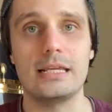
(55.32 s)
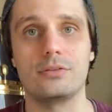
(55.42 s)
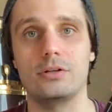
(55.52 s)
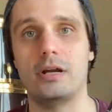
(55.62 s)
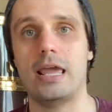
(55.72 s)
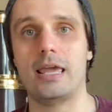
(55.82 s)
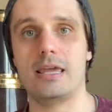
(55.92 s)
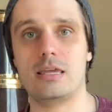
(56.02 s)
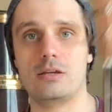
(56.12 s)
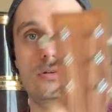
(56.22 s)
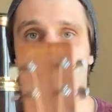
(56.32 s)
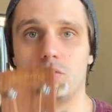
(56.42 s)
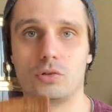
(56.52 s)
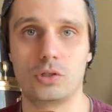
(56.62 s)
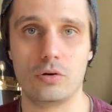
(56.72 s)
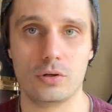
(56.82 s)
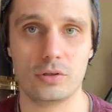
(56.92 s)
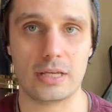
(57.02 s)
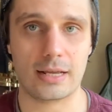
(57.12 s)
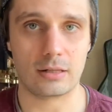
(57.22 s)
either a tuner
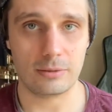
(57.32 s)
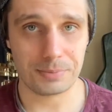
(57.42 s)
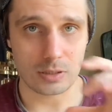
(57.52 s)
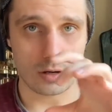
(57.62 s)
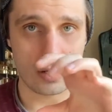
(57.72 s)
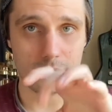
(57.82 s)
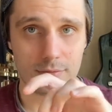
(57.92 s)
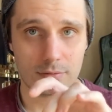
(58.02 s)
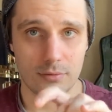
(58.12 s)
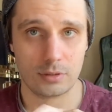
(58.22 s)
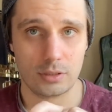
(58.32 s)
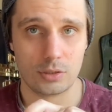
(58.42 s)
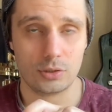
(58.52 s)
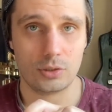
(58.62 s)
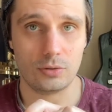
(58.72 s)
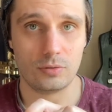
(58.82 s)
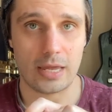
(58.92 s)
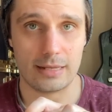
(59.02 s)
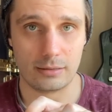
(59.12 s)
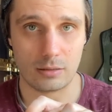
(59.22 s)
that clips on to the
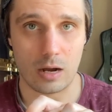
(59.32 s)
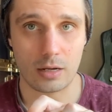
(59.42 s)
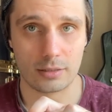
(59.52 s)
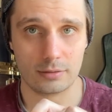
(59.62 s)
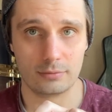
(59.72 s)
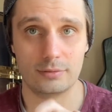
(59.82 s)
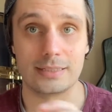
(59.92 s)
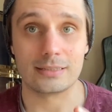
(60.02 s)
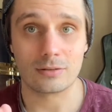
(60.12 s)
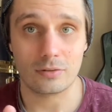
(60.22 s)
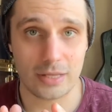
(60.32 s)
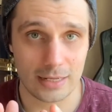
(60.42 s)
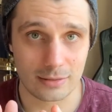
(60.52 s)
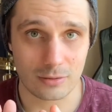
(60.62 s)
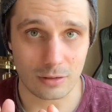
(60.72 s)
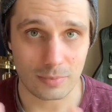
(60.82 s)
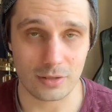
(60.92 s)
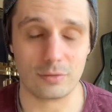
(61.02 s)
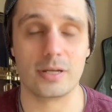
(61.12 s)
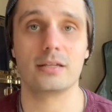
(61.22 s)
headstock. This is called the headstock, by
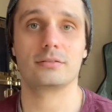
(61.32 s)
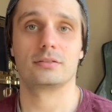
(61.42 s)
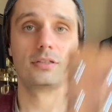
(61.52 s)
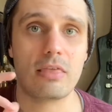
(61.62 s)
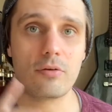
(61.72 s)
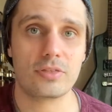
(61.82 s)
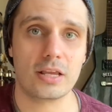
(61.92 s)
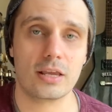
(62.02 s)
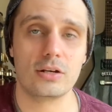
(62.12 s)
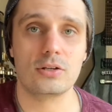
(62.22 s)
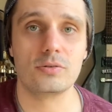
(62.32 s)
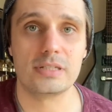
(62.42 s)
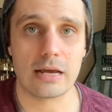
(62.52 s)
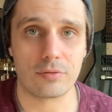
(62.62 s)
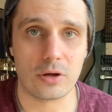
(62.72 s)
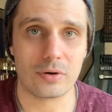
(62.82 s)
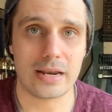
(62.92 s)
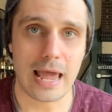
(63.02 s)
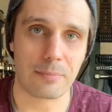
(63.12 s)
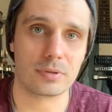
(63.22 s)
the way. The other thing you can do is download an
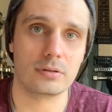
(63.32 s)
app.